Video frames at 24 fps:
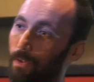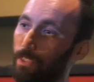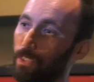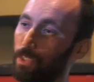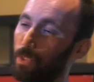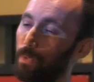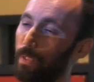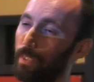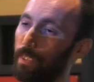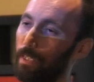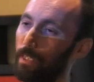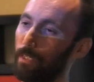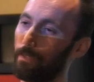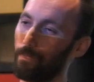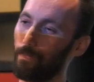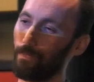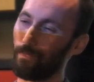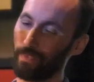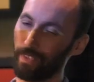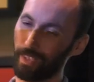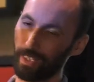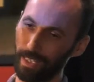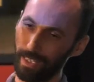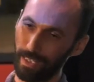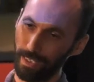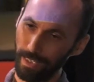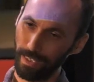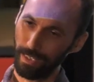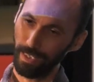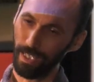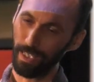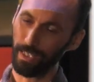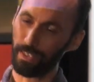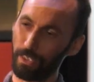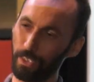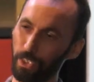on Twitter,
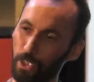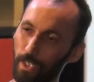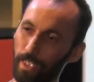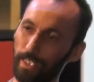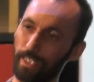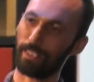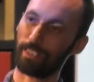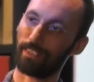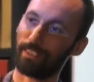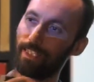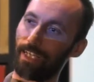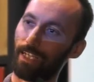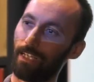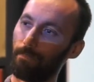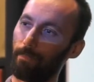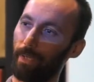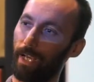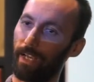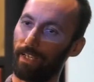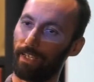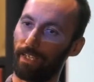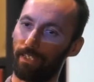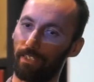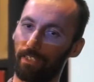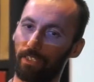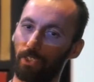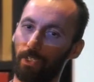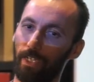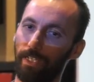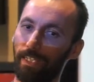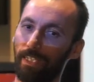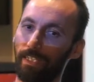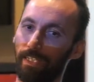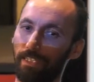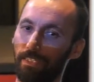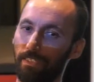they're trying to sandbag it. They're
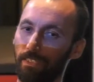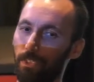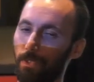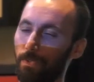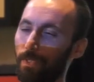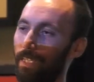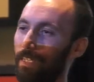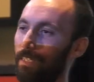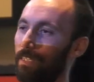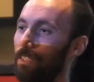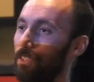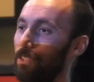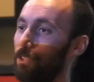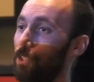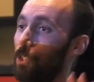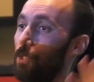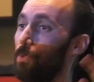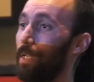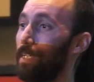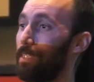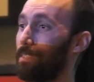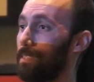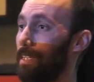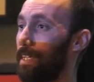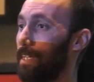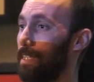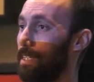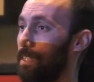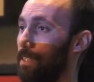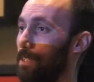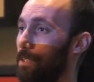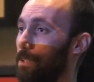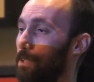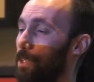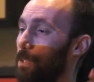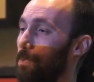trying to do it 2 days
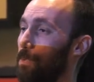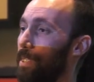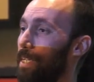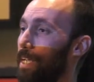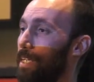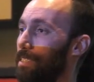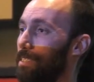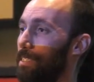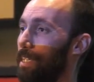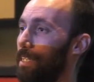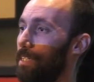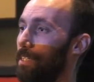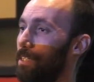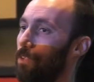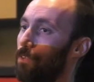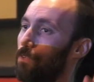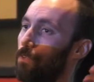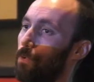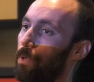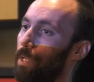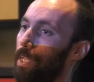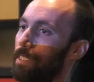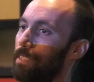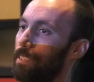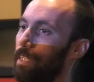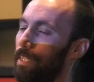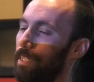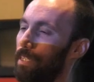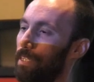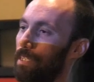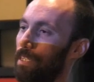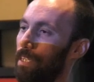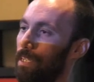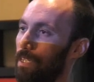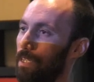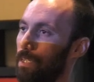later, or 3 days later, or 4 days
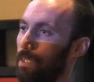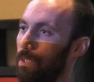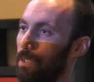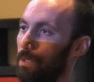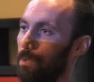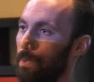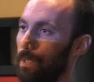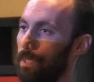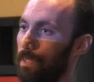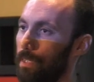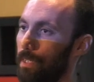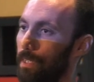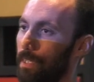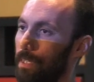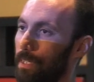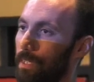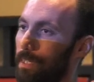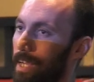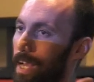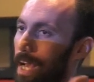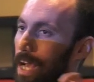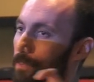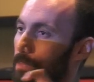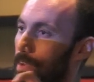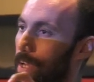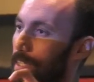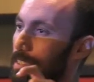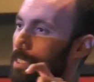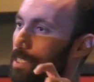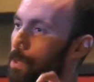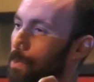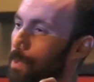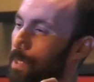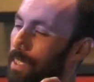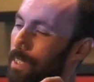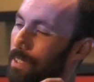later, with their half-assed
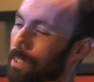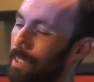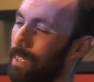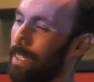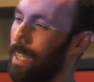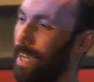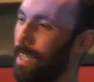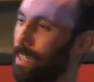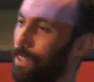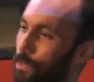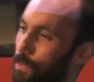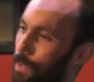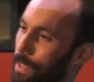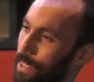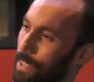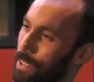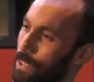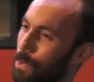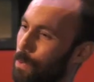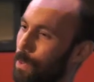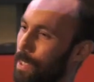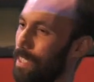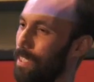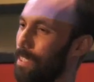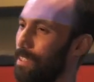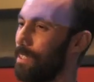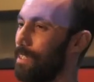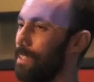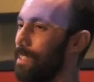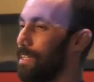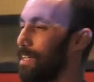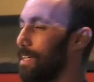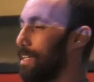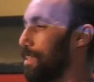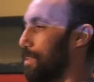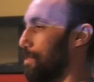tweet or kind of funny tweet or
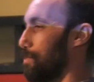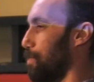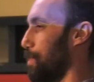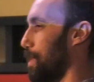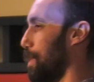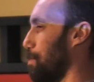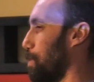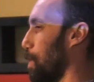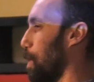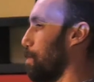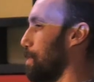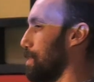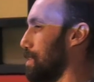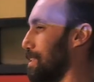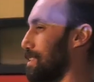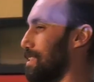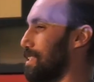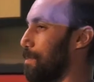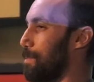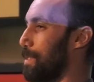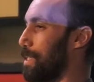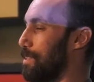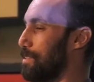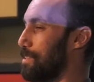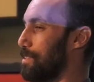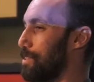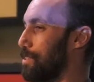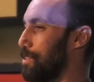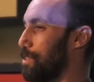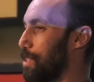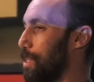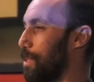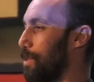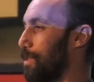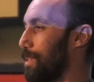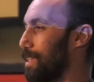repurposing somebody else's
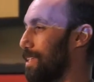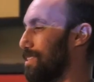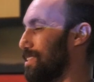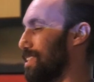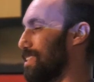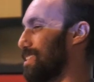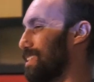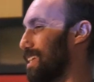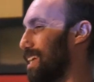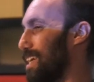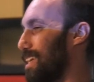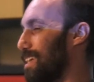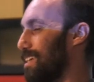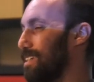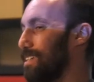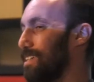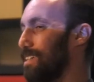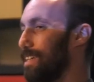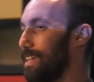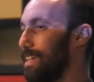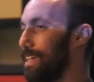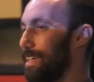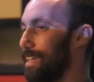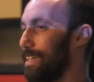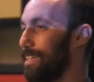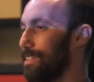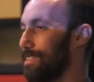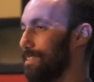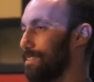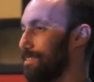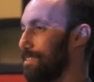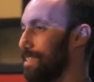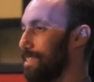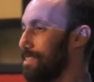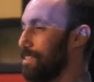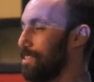joke, and it just kind of
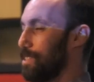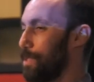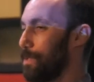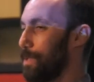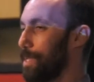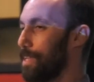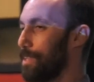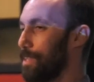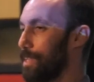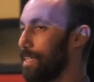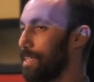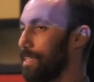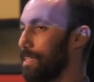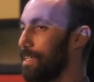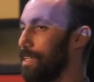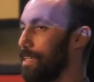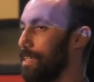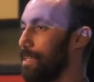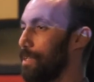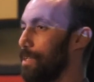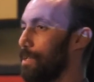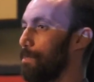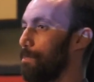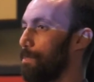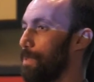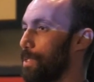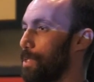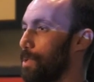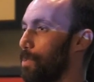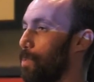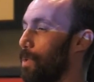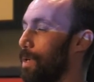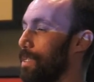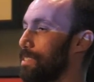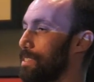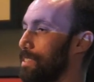doesn't do anything. But the
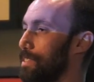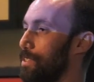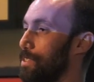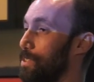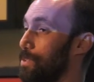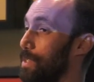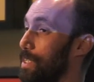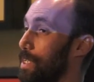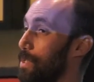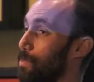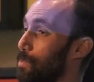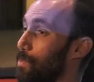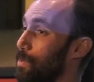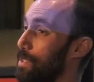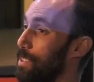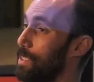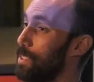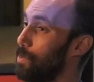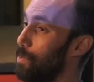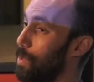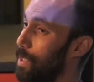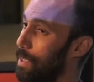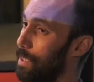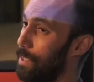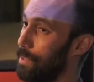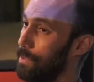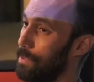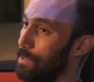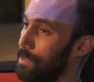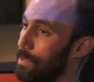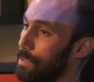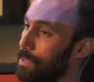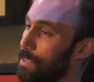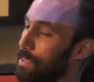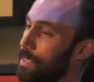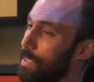ones that are doing it really well,
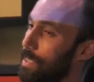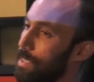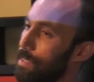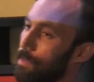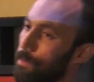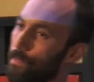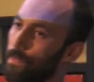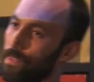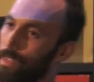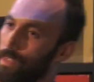you'll see